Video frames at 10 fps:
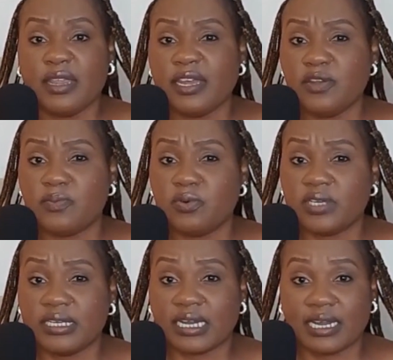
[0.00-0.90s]
and then you
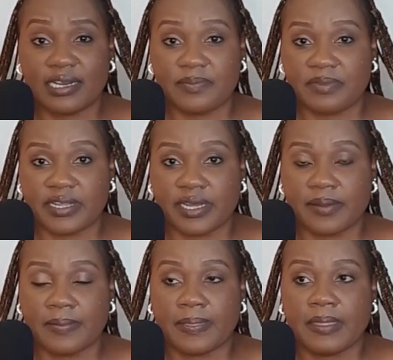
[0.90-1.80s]
put in a clip
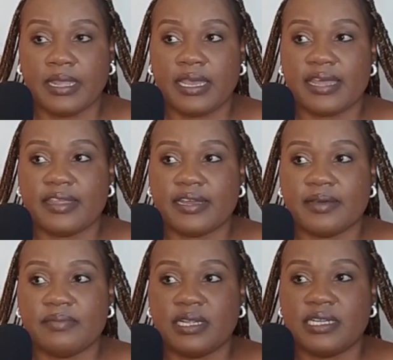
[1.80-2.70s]
there and they come,